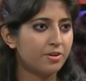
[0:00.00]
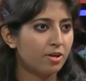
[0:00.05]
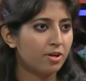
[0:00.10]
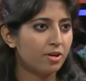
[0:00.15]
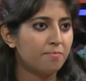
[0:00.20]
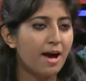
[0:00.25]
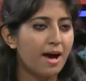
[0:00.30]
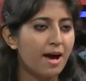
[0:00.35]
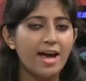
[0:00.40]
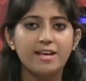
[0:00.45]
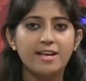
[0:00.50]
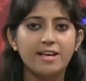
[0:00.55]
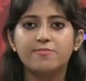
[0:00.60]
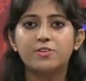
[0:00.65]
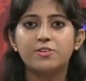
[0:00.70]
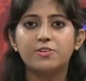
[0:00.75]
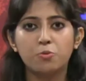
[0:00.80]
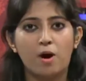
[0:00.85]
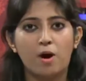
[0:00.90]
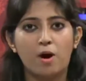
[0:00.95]
you can buy is
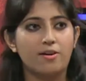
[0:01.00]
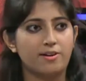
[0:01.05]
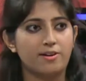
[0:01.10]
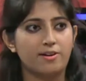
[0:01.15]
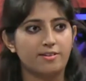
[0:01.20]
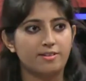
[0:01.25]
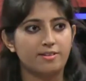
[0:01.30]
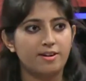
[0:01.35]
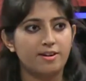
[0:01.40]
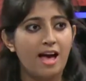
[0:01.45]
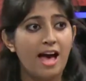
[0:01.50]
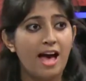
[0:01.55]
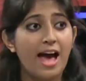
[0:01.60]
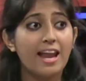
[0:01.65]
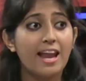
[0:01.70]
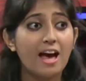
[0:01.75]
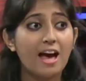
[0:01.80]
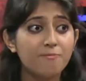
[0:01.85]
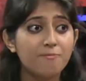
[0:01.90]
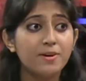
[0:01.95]
for 200.
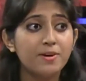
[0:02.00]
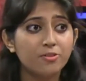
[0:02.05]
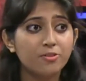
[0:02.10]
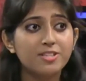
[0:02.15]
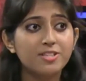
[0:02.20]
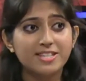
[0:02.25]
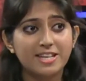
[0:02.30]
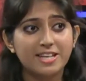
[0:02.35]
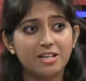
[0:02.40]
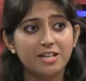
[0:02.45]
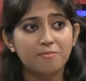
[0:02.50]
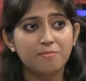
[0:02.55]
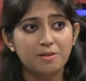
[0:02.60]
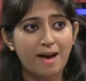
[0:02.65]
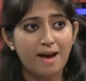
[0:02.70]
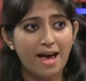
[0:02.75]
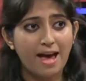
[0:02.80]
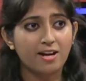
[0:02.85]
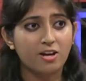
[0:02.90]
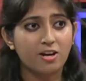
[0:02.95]
And I've been to the stadium
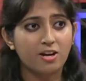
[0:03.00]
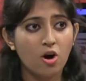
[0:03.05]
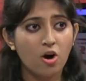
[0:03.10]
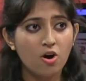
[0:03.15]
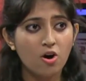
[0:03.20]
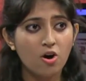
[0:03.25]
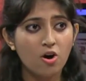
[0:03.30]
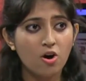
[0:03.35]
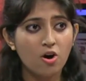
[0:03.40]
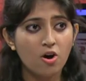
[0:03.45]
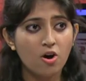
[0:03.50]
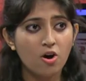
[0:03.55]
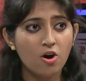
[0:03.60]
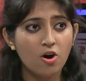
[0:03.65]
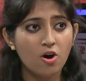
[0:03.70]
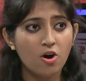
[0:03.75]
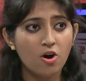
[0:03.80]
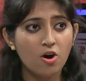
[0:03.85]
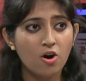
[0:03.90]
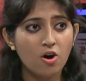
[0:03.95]
in Bangalore,
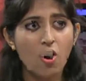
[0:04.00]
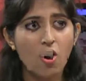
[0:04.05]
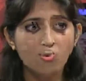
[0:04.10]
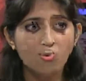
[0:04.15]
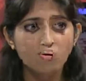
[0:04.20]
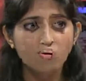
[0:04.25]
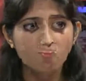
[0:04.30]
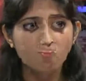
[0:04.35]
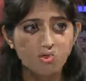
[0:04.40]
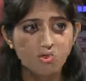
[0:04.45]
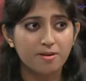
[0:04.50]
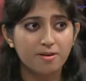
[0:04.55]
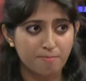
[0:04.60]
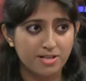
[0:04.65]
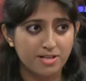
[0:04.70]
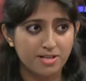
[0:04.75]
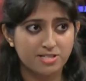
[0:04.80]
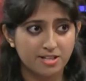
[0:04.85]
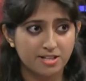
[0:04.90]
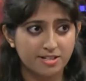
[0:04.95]

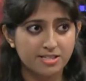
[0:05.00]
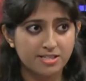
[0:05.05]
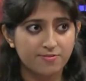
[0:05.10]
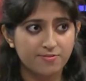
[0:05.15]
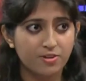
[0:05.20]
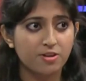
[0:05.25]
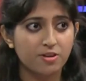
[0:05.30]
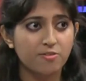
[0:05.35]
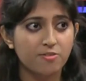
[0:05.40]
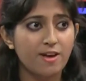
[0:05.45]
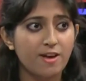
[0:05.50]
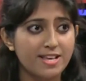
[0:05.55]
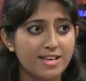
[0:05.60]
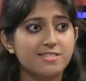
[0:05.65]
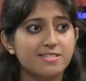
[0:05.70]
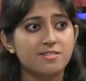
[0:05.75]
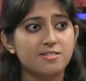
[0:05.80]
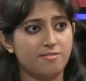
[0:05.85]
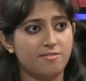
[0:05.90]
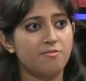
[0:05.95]
$100 tickets for the
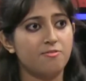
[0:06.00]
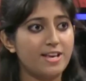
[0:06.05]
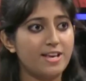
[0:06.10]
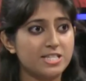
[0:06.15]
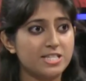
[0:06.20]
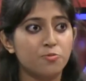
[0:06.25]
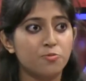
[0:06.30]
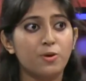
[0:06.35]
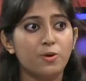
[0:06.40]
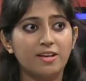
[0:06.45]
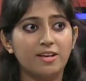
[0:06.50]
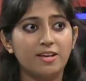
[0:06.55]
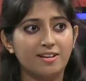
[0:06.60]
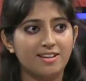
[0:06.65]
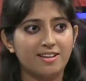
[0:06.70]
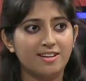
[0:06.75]
West Wing.